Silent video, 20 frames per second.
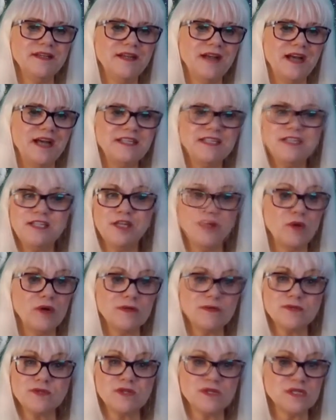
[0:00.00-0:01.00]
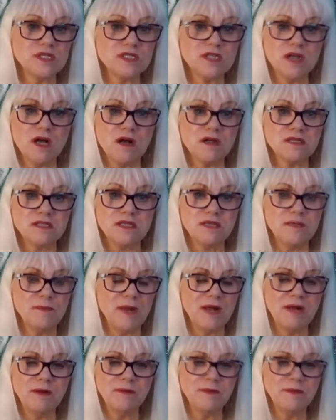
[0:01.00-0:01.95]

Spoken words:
I didn't know what I was going to talk to you about.